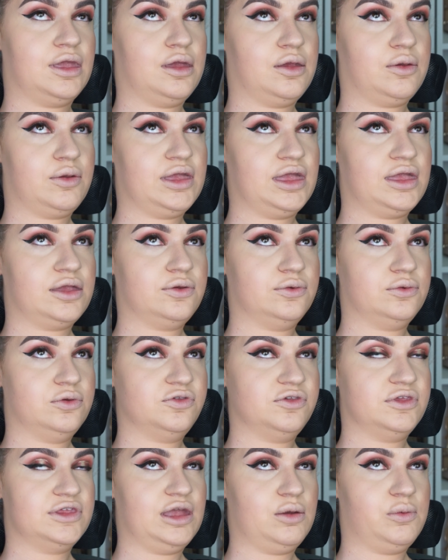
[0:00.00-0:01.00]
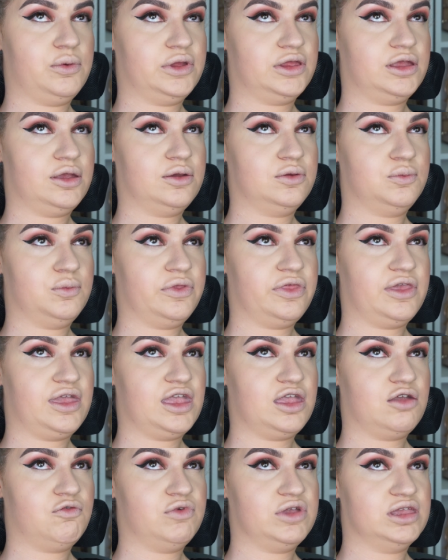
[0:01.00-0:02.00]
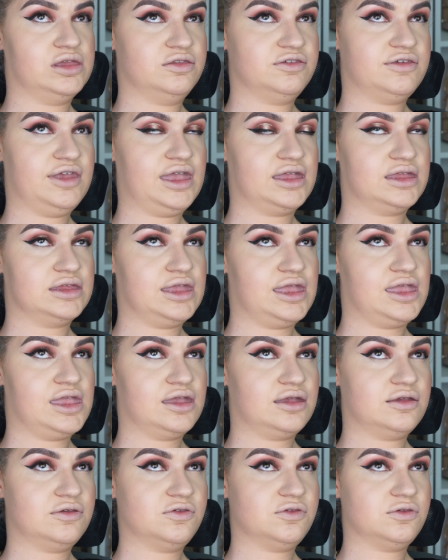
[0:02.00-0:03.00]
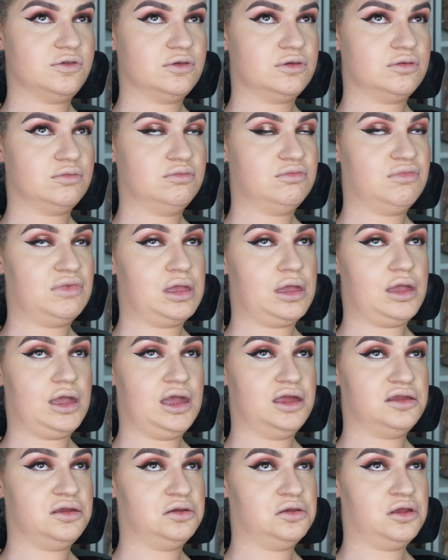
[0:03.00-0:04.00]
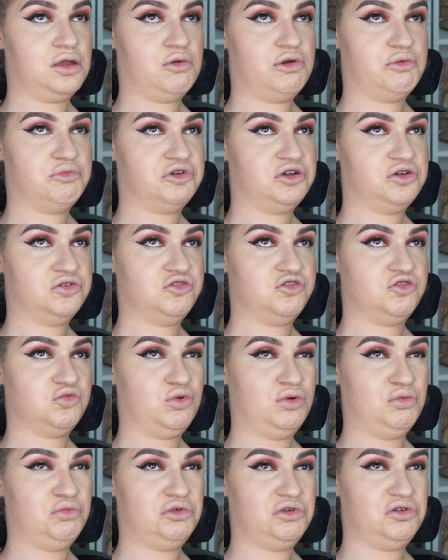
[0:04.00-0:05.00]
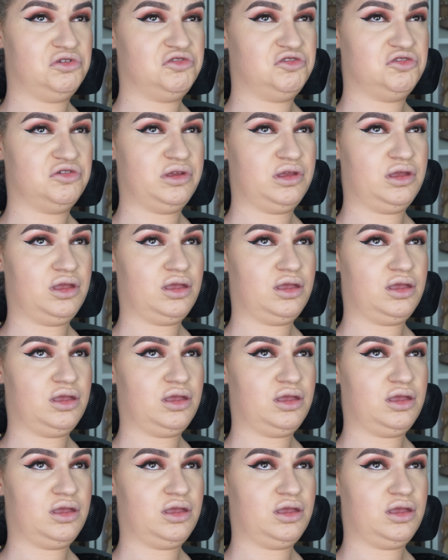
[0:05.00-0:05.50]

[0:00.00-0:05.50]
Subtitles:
Okay, cool. So now we're going to go in with a Real Techniques, I don't know what brush. What brush?